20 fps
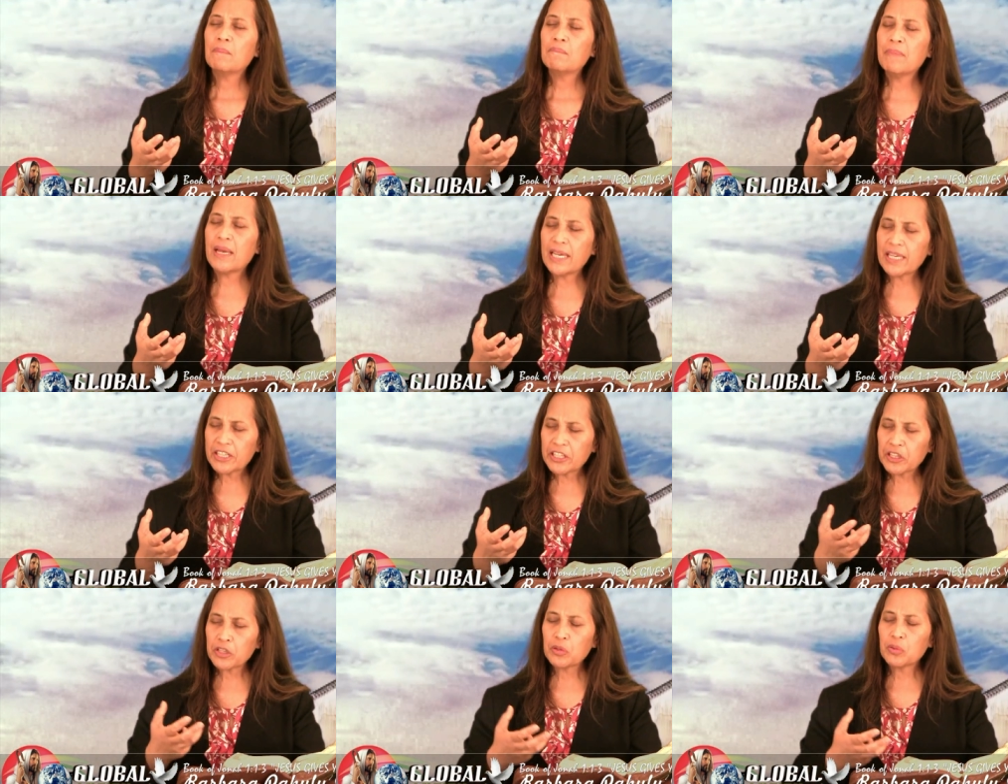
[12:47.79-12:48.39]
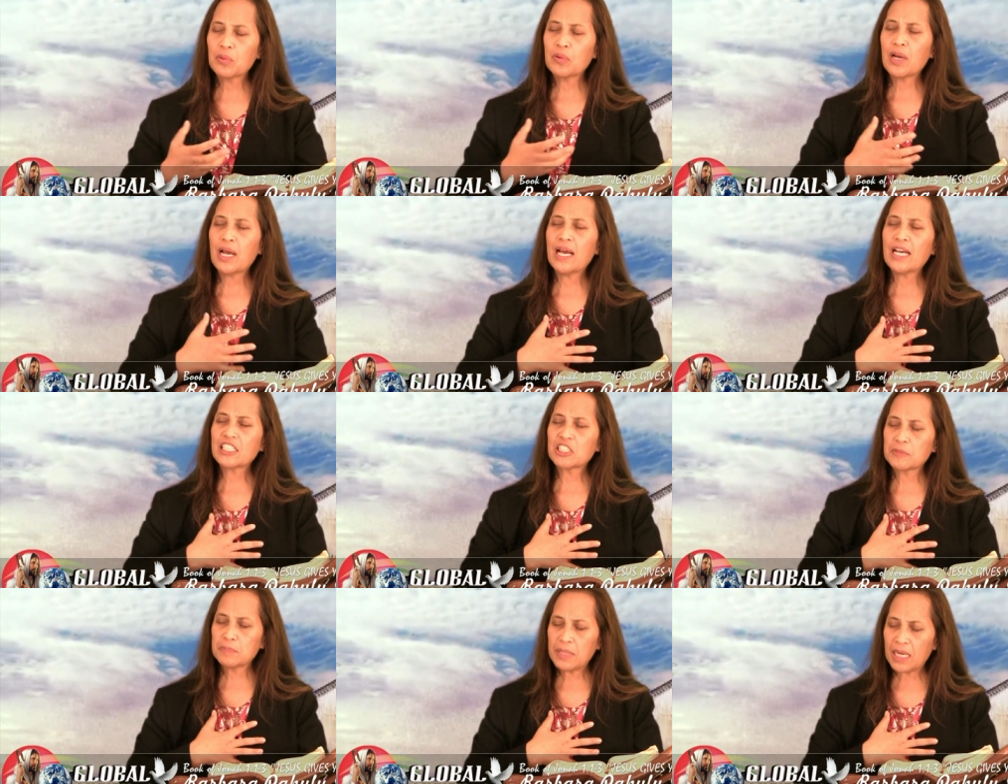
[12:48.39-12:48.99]
Make you
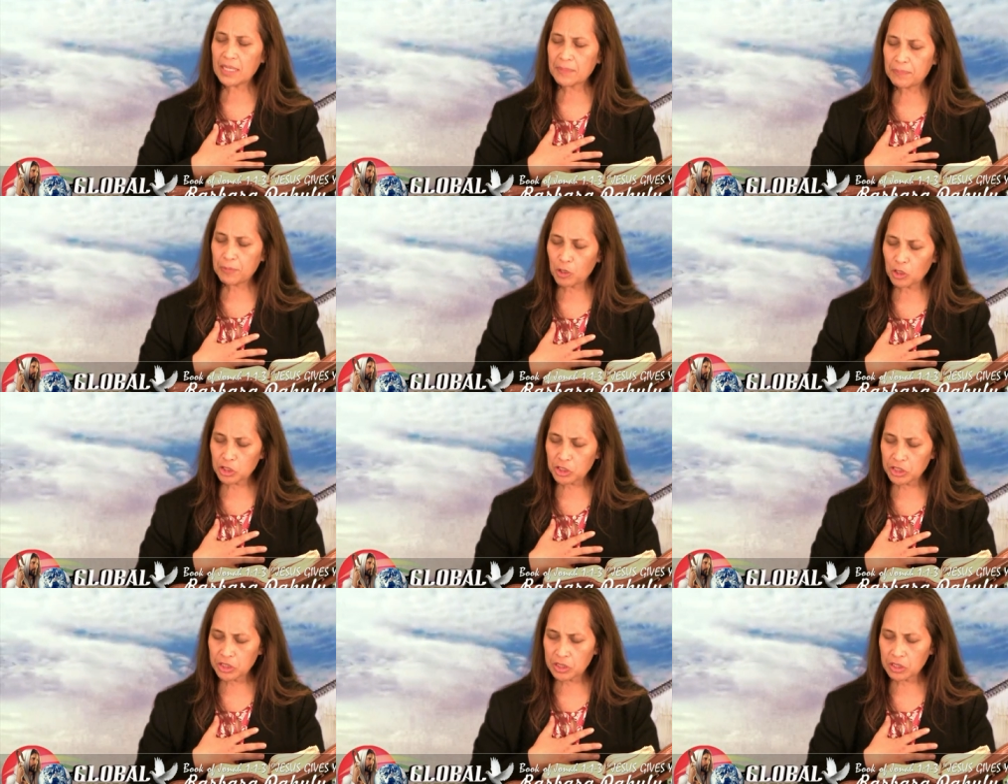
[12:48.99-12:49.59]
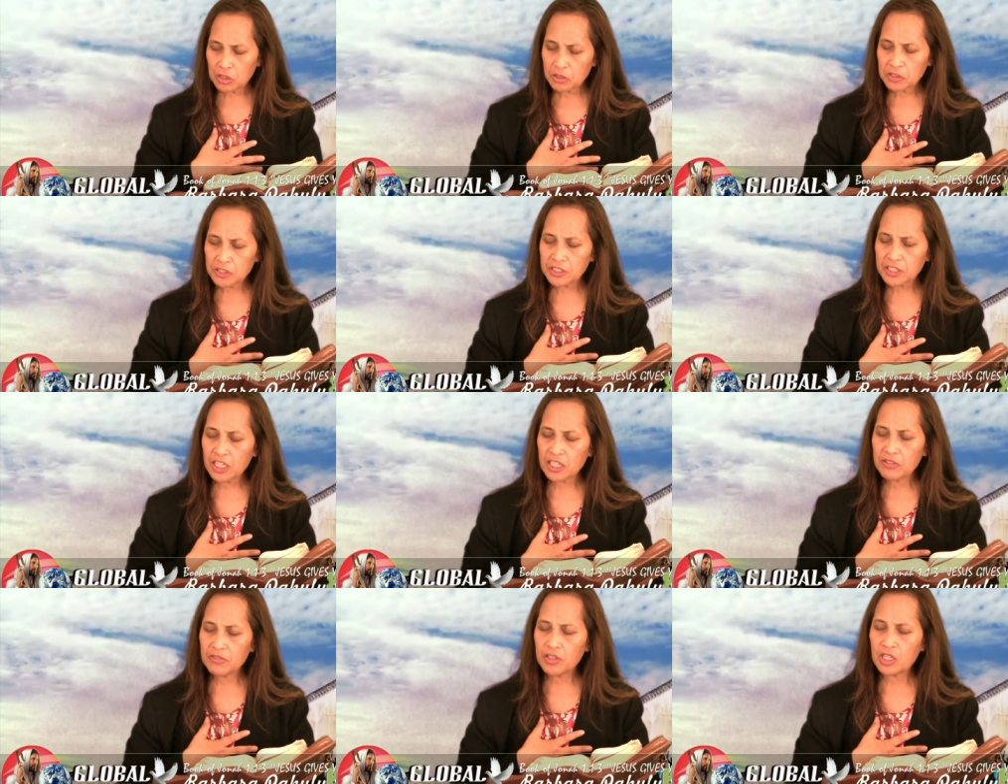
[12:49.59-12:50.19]
as my personal
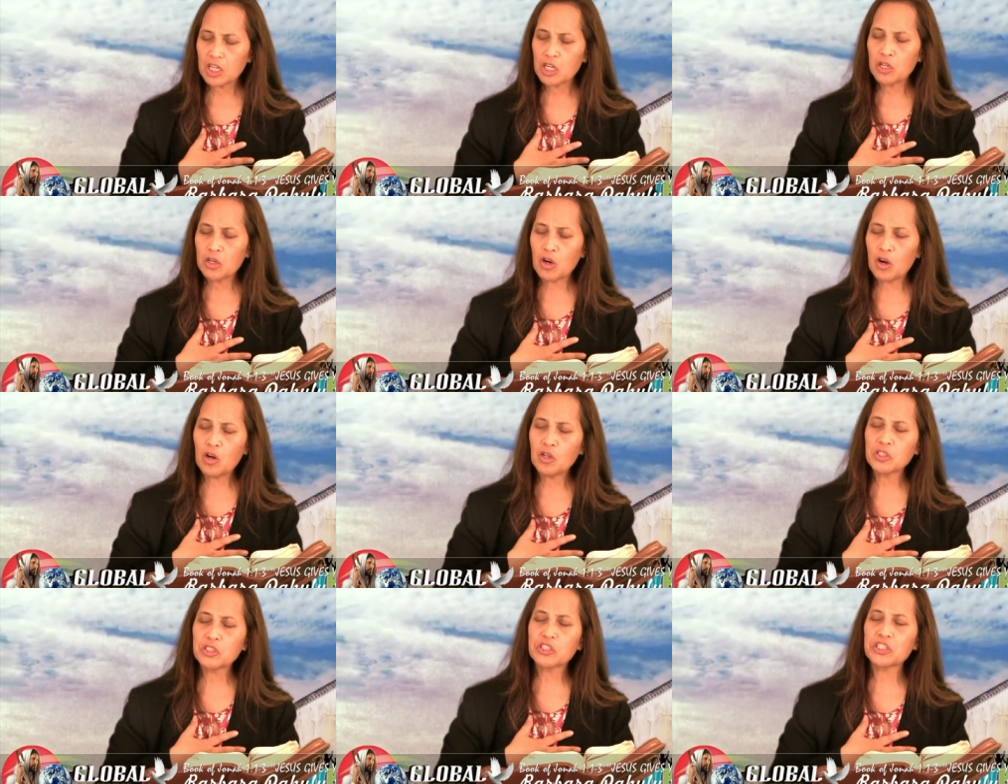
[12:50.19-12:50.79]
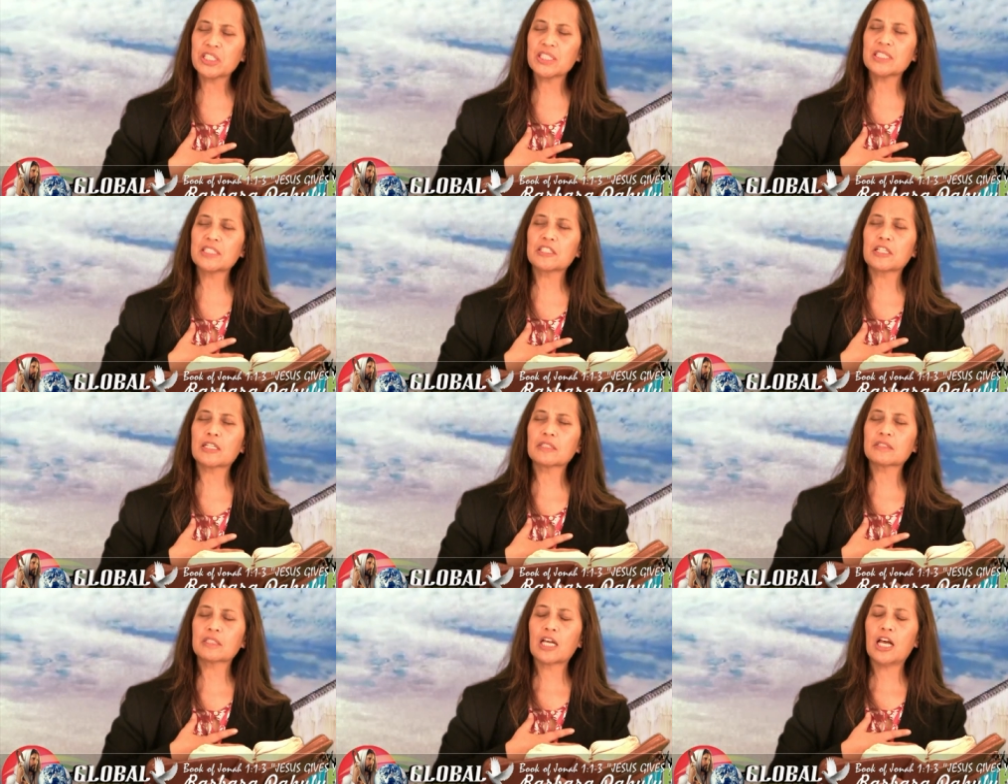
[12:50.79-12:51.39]
Savior. Lord
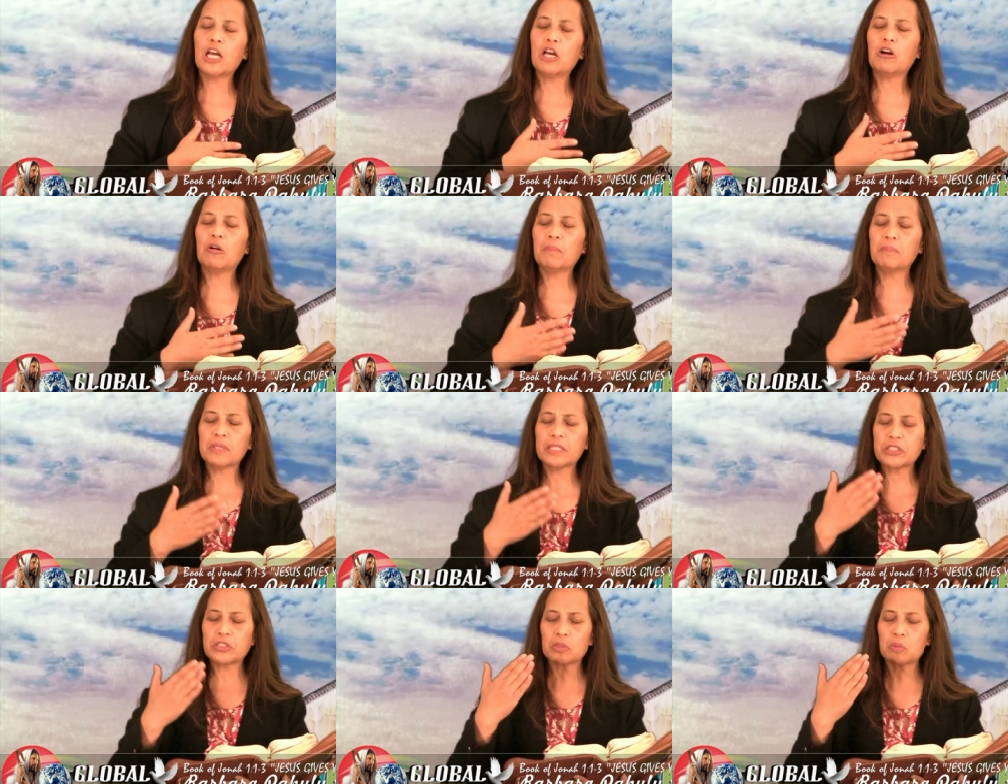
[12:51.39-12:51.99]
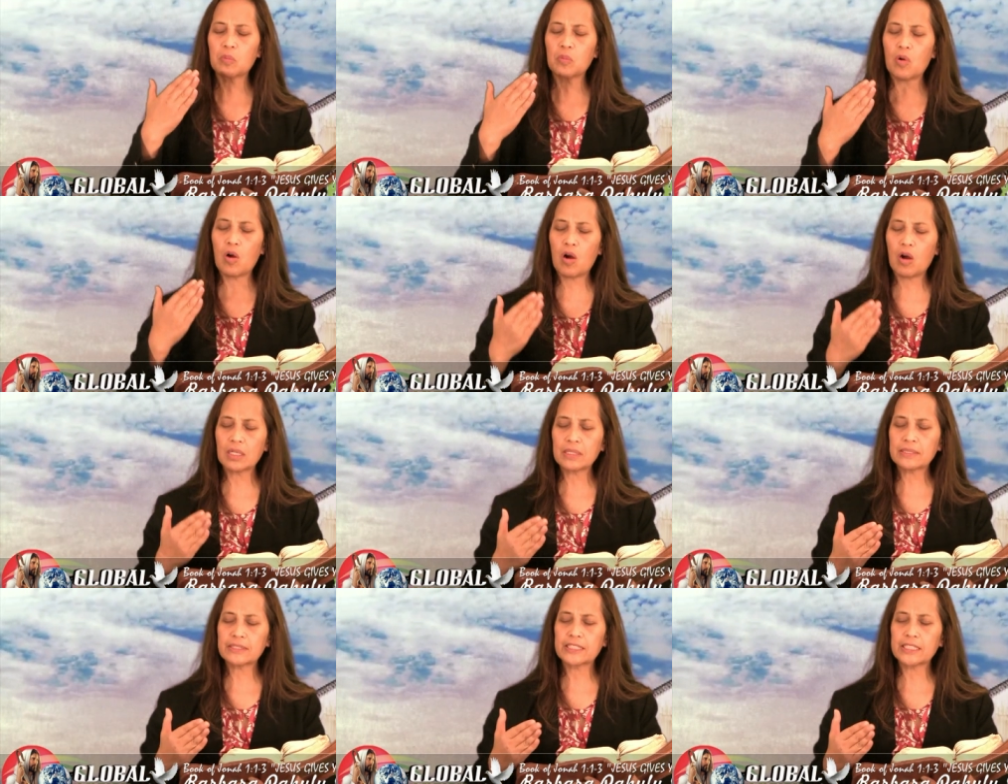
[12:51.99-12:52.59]
Jesus, help me to
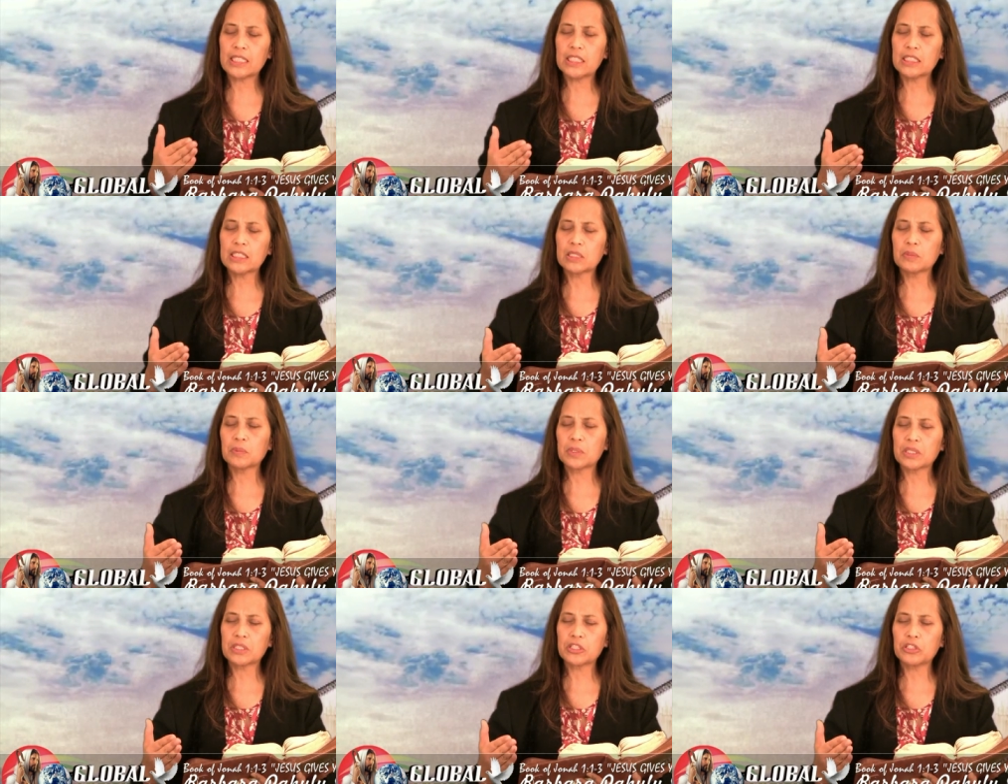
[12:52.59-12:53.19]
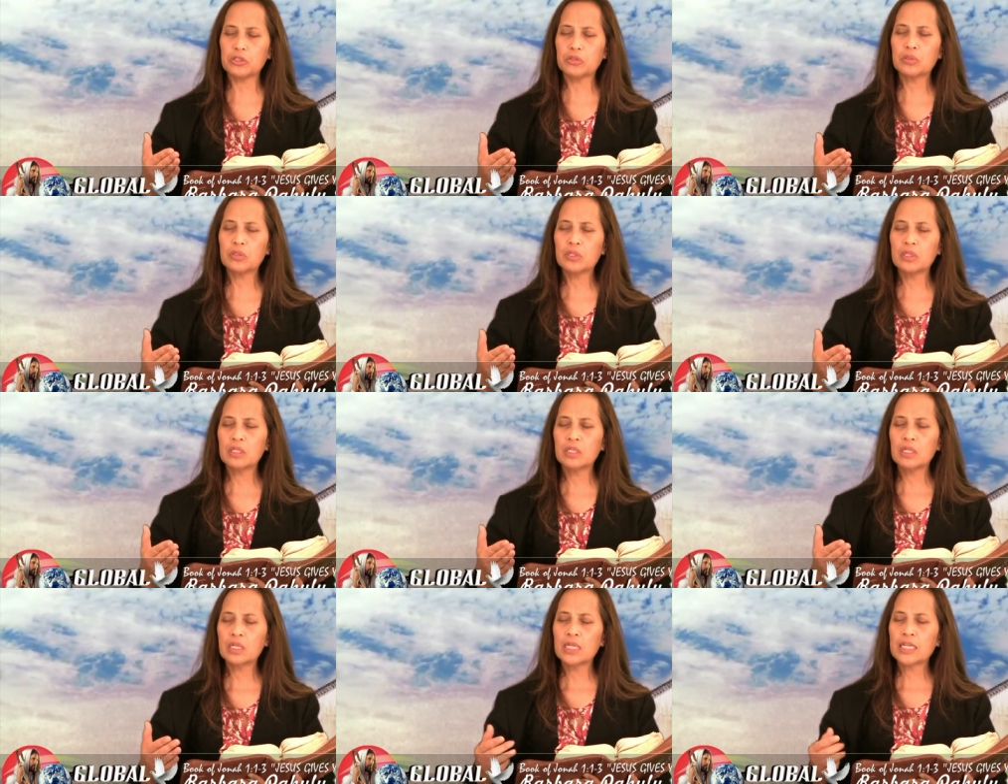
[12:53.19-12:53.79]
walk daily with
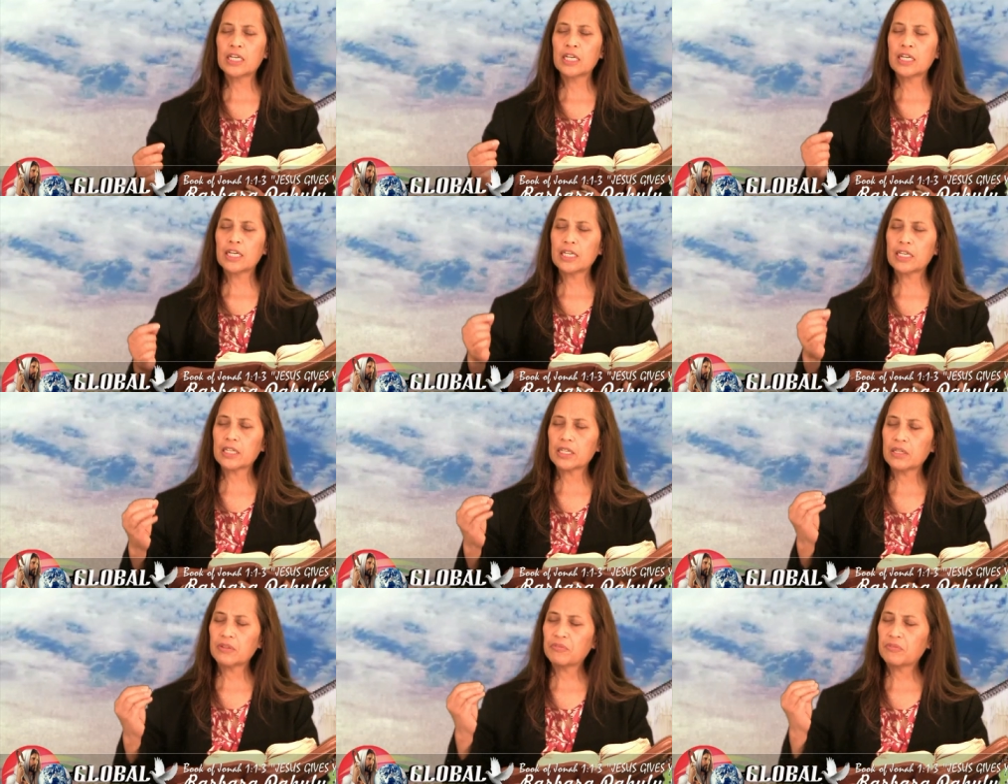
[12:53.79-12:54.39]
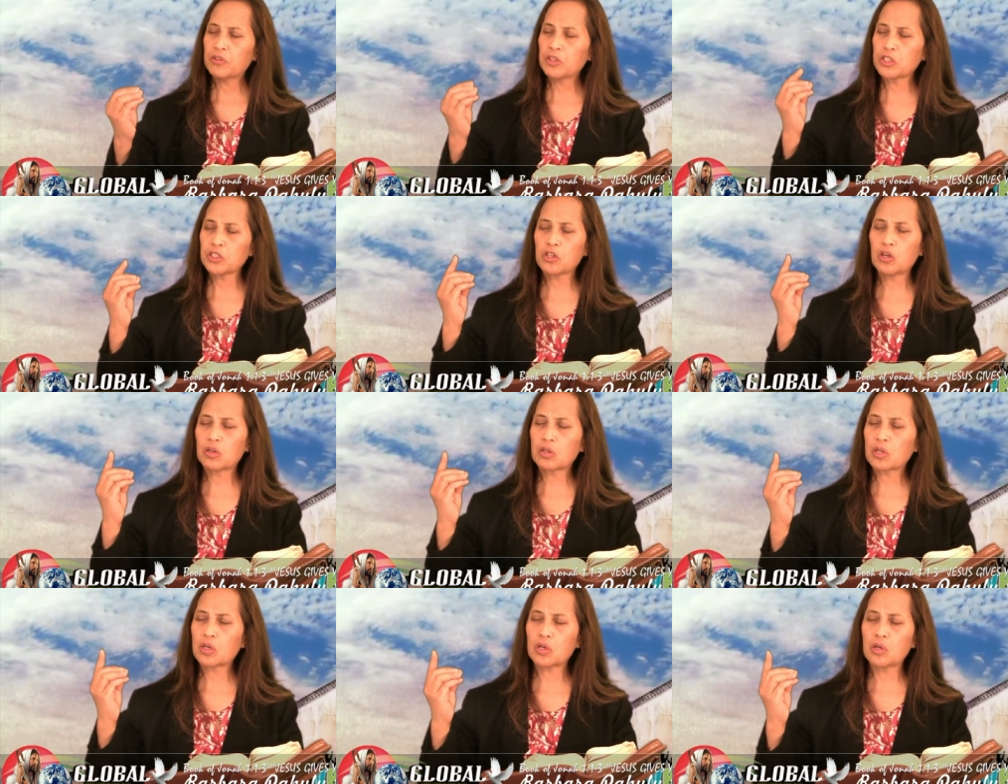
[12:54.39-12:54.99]
you for
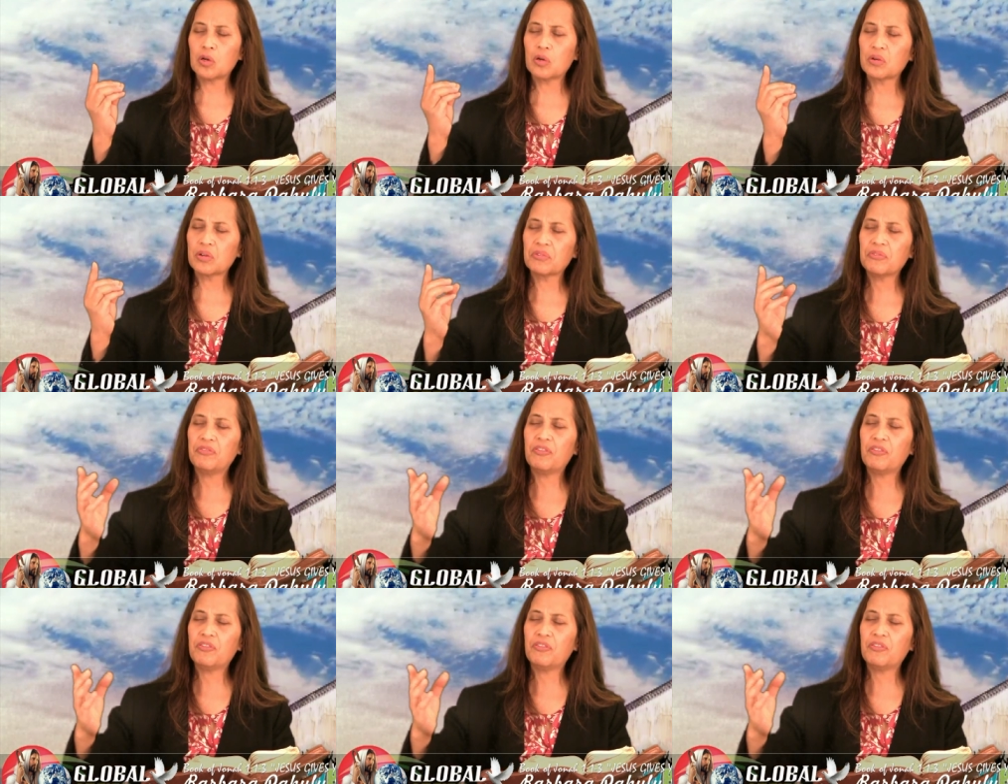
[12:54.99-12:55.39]
your glory.